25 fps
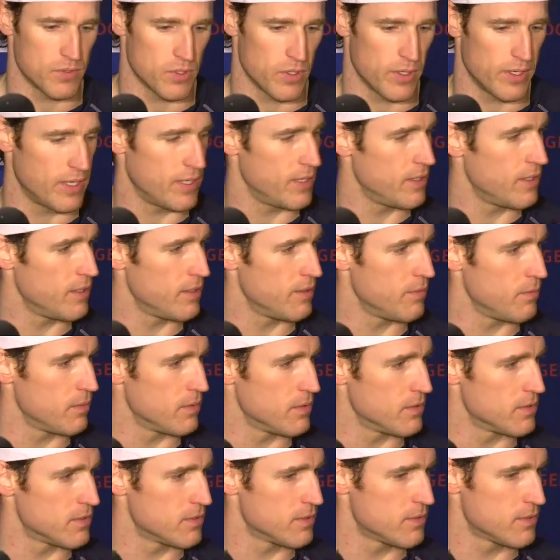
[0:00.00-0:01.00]
so I, it
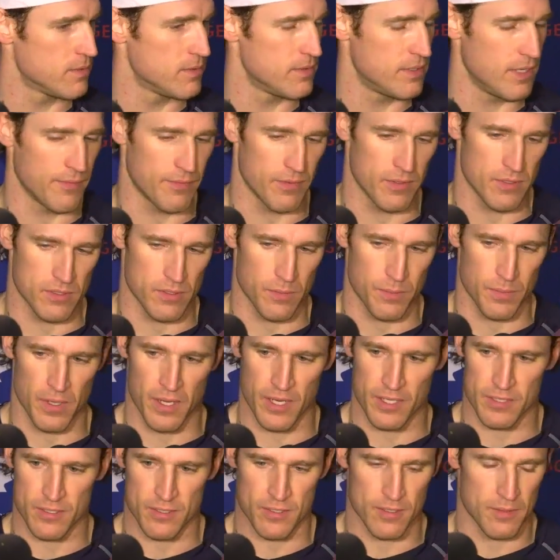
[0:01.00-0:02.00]
was definitely
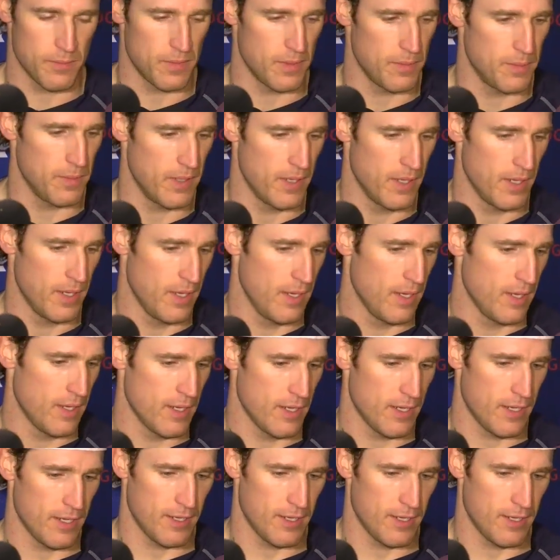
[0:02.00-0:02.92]
surprising to me. But,